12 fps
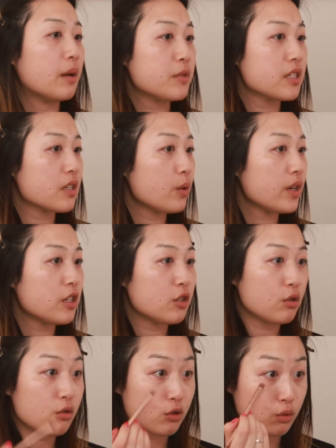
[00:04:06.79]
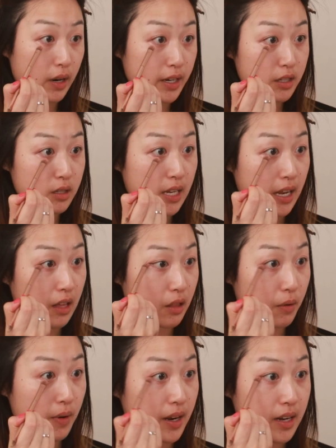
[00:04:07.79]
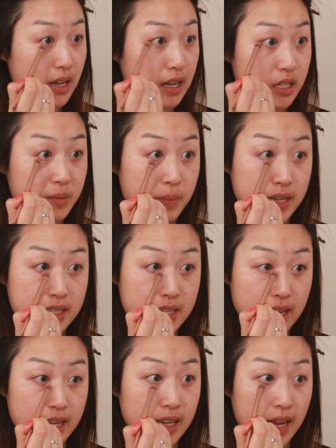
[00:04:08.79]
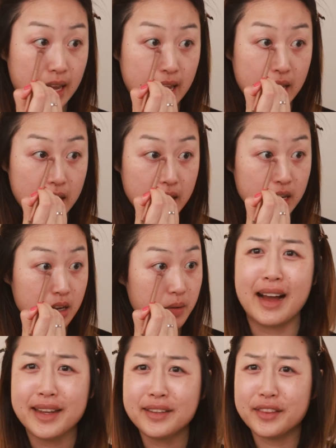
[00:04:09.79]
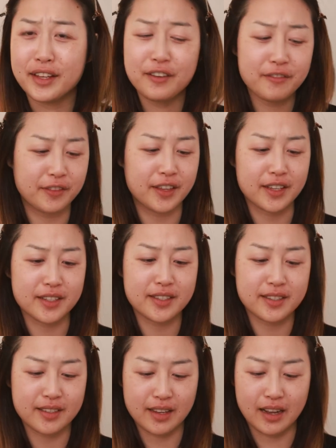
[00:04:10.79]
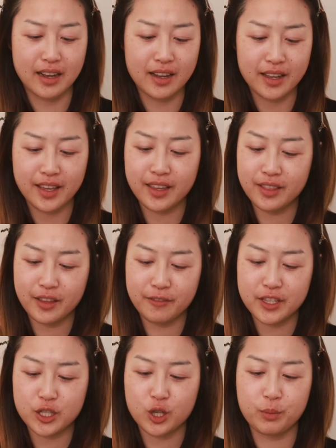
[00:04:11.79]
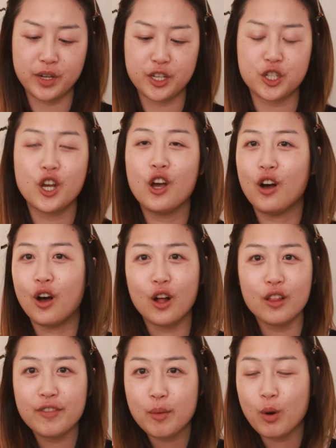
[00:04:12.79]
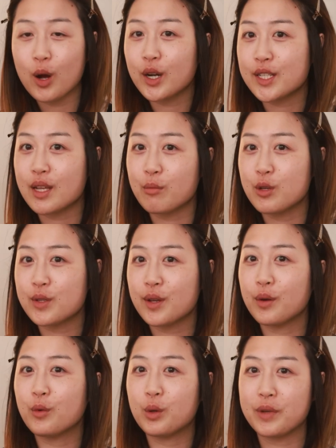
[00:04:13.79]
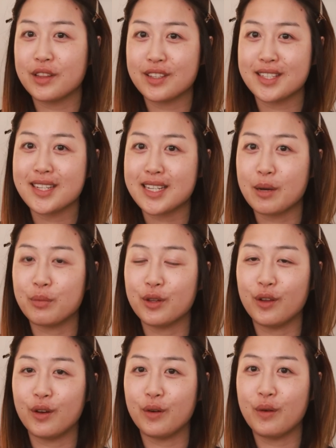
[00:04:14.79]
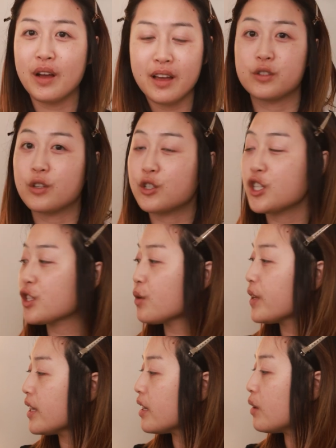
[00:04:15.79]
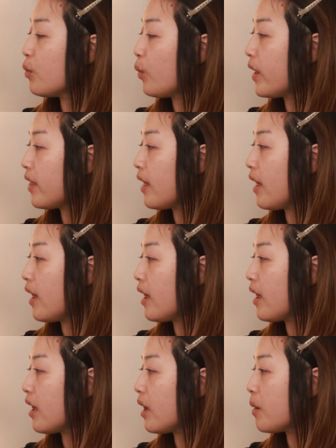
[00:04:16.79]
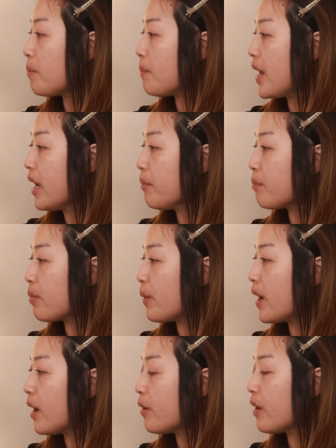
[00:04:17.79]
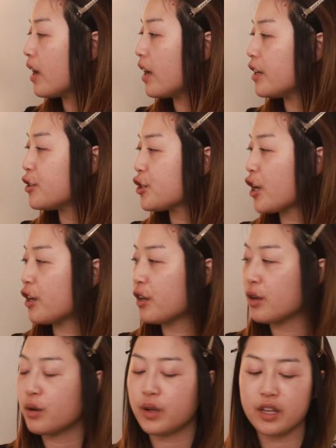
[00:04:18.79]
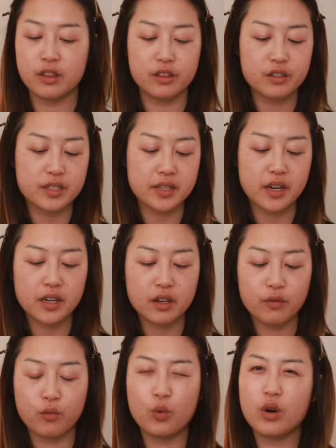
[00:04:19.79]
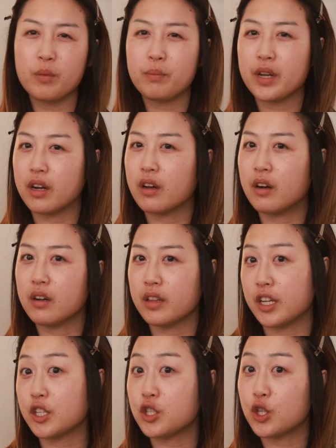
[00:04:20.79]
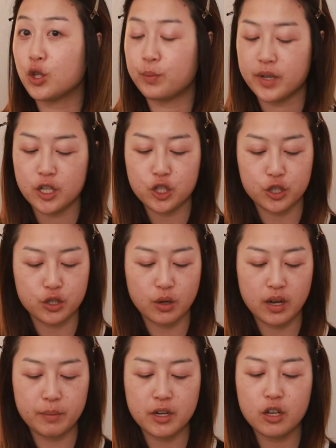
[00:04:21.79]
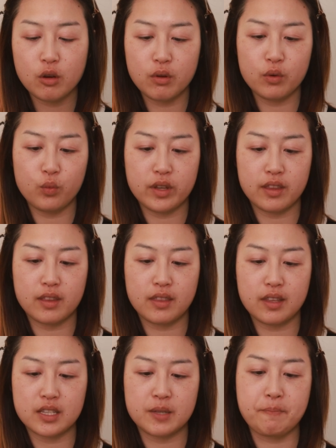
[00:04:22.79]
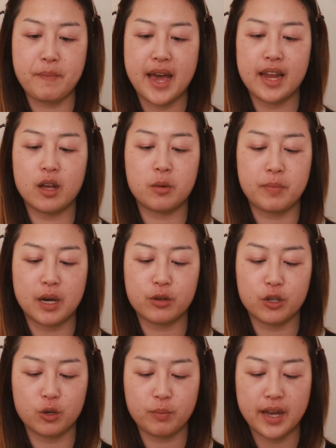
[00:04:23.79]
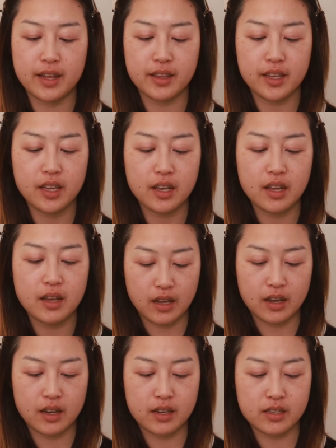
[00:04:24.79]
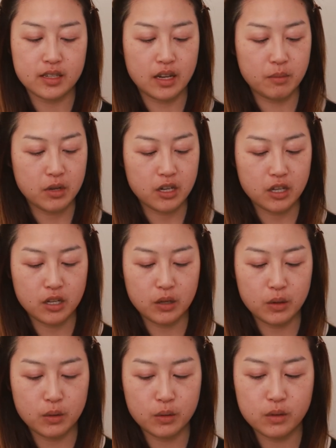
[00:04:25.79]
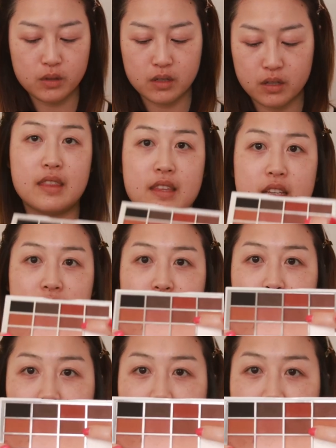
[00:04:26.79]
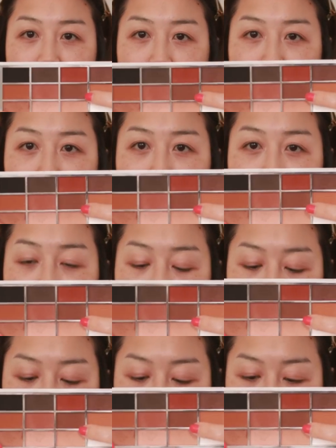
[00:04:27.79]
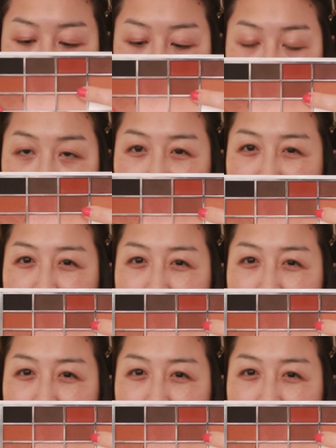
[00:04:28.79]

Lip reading: I'm just going to try to tailor it as best I can. I love this. I love this so much. All of the products I'm using will be listed down below. So she's going in with a matte brown eyeshadow. It looks kind of warm, but not like too much. So I'm gonna go in with this Matte About You palette, and I'm gonna use this brown right here.